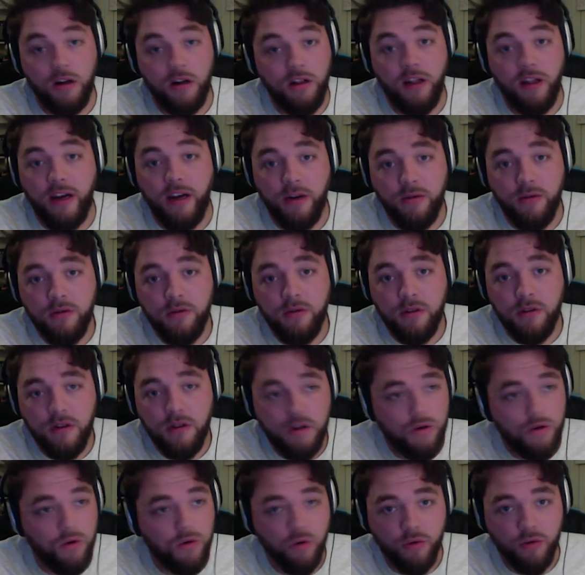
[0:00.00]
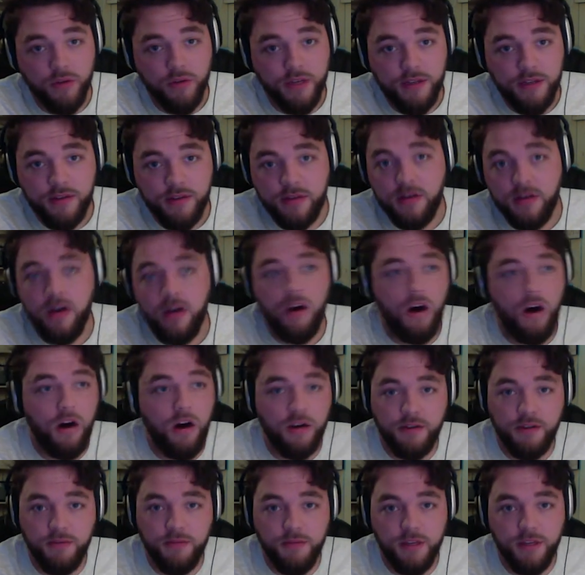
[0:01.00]
Clout, coolness,
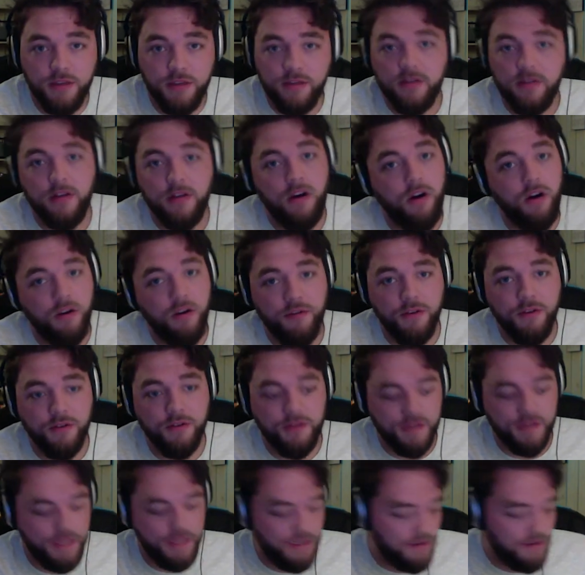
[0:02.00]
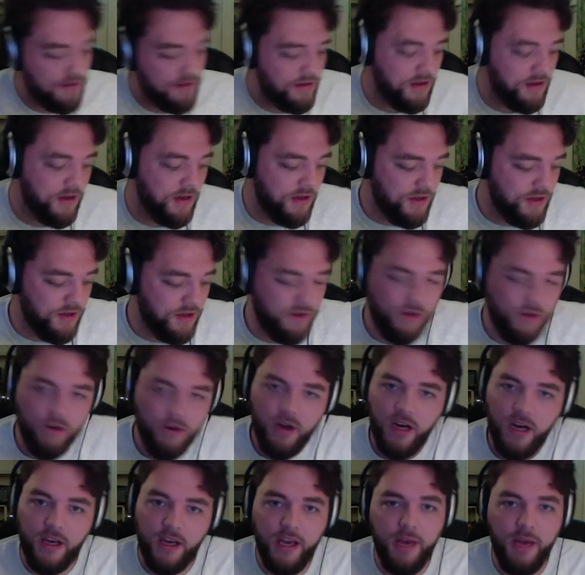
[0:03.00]
awesomeness, all those things.
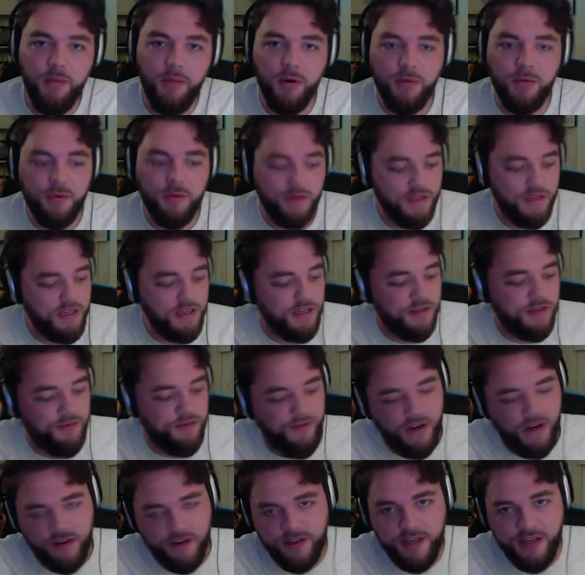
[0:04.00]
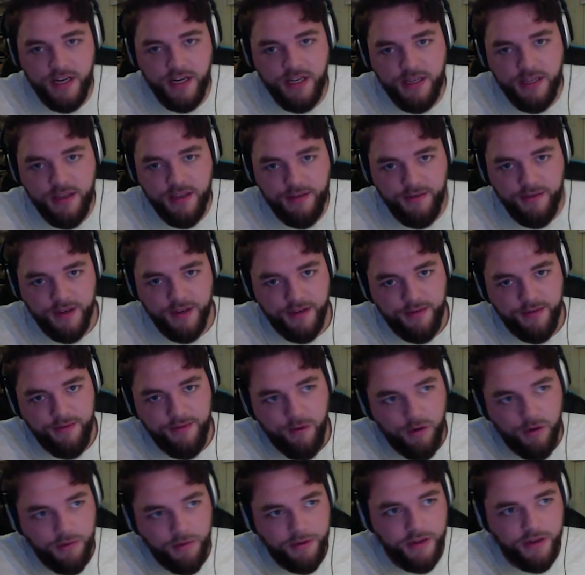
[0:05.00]
So I came up with this very scientific
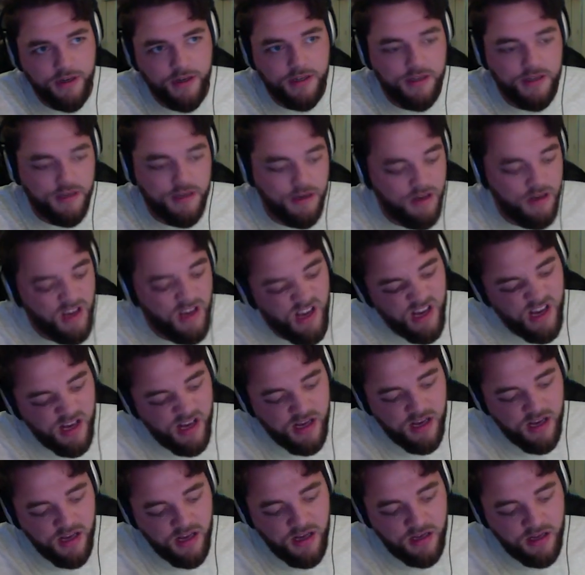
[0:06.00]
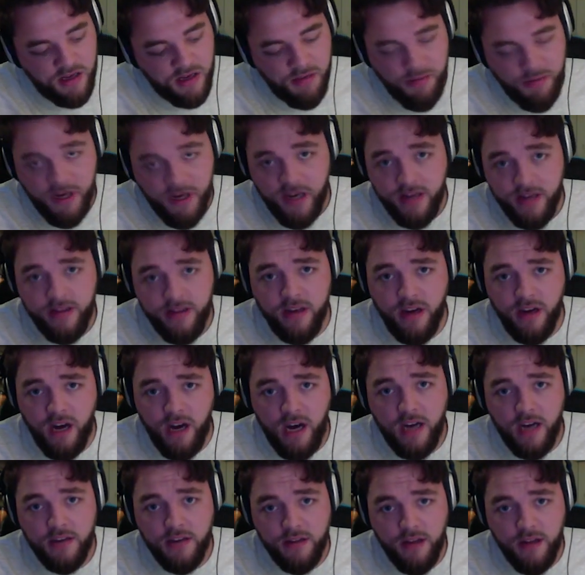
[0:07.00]
formula to combine the
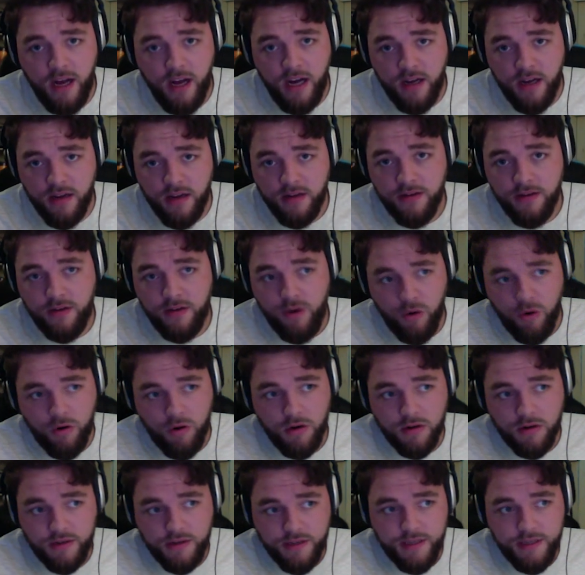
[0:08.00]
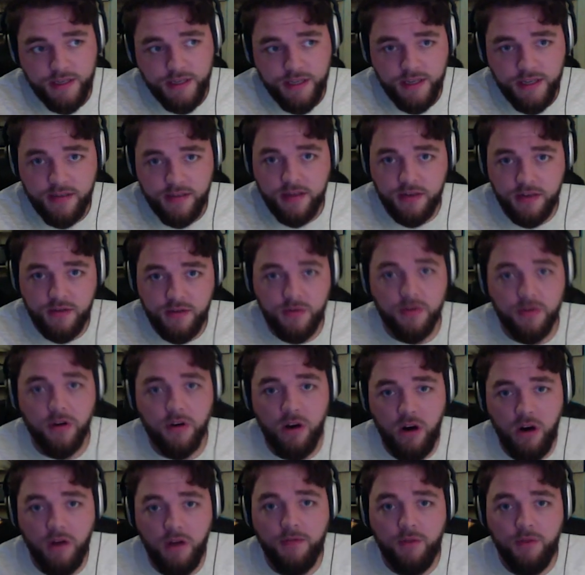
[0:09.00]
on-court statistics with
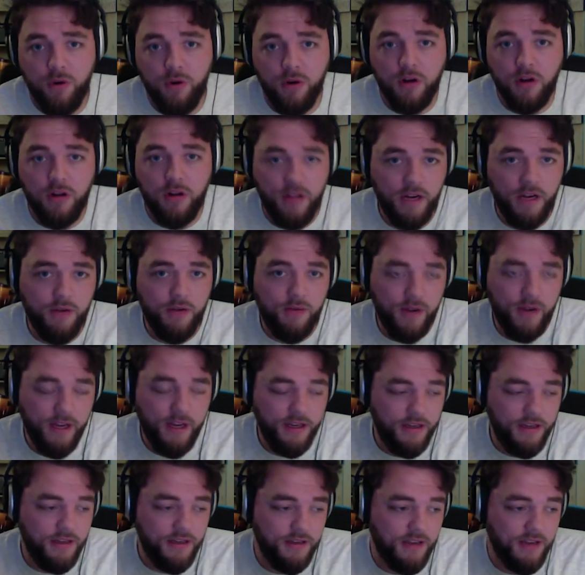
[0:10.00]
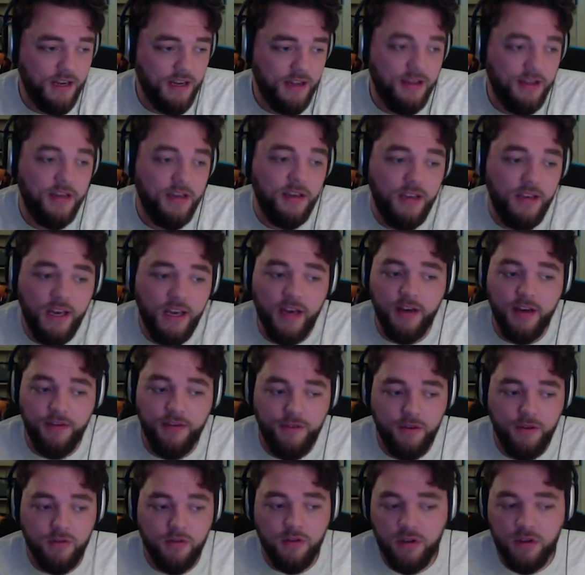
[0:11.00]
their off-court clout rankings, and I think,
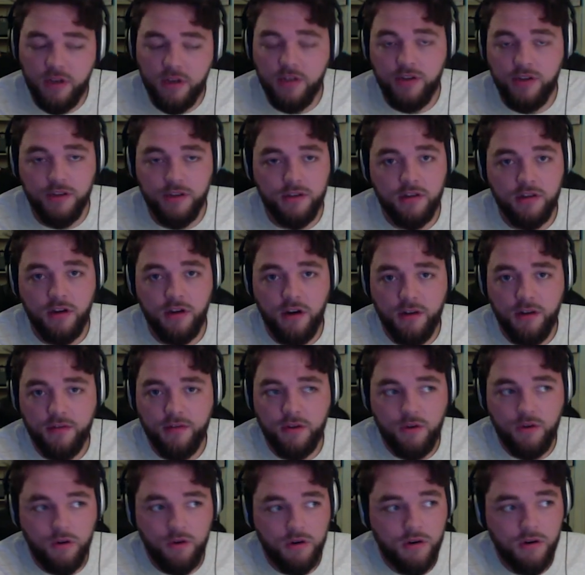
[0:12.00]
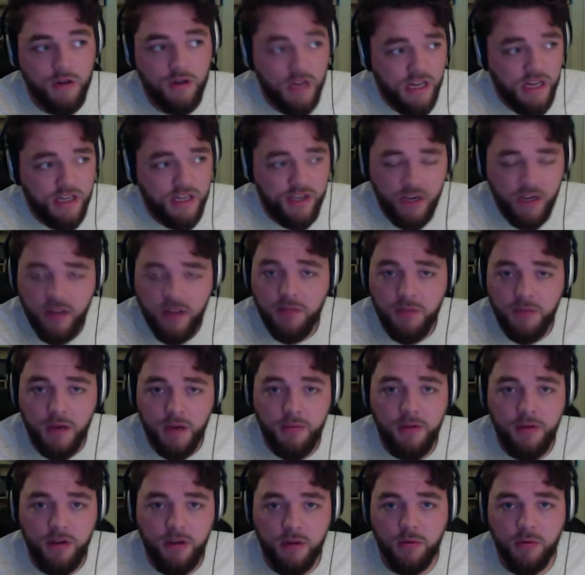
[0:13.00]
if you were looking just off the court, Jaylen
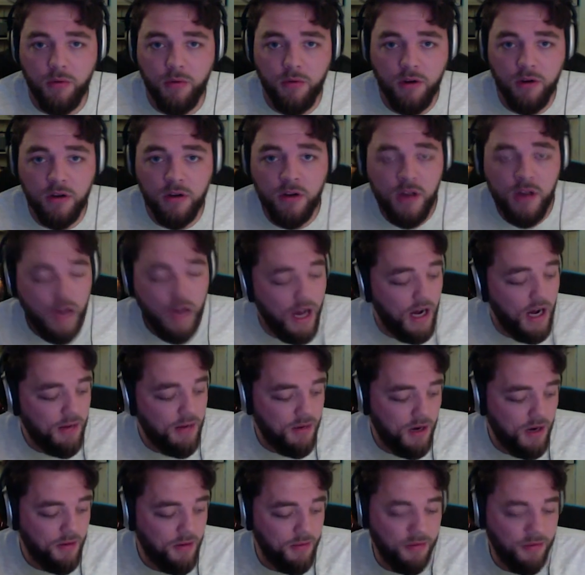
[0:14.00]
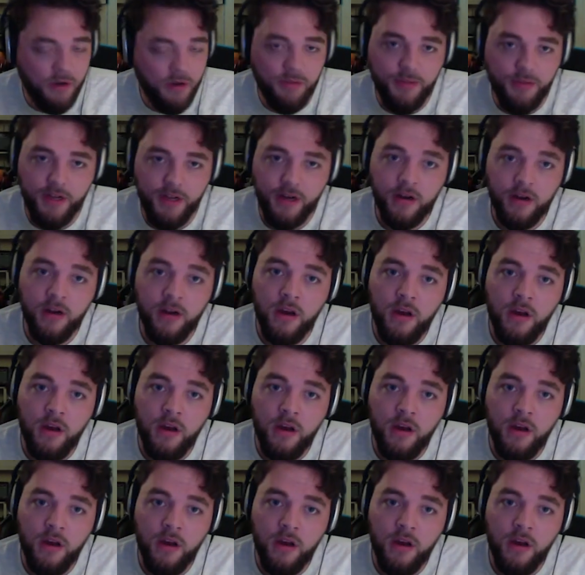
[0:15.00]
might be number one. I'd probably put him there.